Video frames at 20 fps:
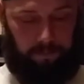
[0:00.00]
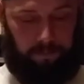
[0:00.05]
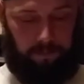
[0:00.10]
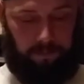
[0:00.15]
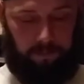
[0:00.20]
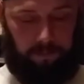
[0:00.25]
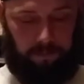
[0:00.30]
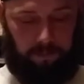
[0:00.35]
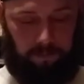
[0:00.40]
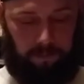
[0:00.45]

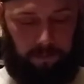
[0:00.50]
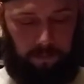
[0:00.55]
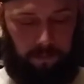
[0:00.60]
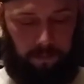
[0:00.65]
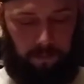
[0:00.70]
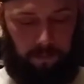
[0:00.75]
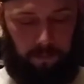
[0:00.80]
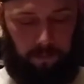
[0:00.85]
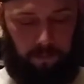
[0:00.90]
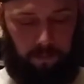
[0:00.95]

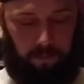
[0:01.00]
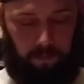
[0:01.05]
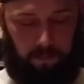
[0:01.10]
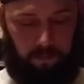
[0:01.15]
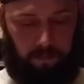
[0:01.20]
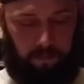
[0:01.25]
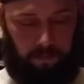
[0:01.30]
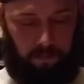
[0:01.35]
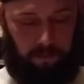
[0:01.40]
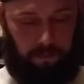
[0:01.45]

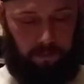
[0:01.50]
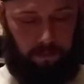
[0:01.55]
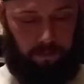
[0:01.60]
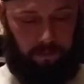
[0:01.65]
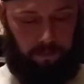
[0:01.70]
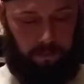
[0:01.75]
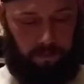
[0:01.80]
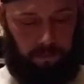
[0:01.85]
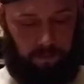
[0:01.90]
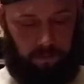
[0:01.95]

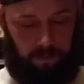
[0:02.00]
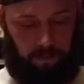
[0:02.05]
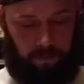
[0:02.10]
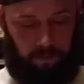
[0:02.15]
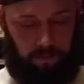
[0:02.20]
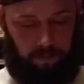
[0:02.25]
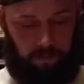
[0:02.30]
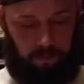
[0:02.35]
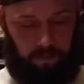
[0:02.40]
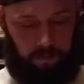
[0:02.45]

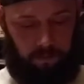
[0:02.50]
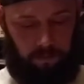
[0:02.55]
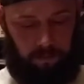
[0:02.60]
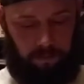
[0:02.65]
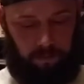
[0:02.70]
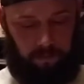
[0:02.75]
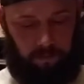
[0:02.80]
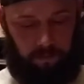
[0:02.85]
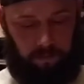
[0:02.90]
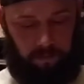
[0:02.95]

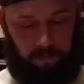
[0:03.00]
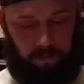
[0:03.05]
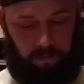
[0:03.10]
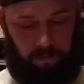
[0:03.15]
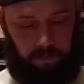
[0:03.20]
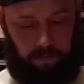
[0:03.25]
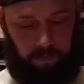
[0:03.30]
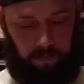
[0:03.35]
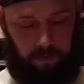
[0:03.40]
Nothing is said.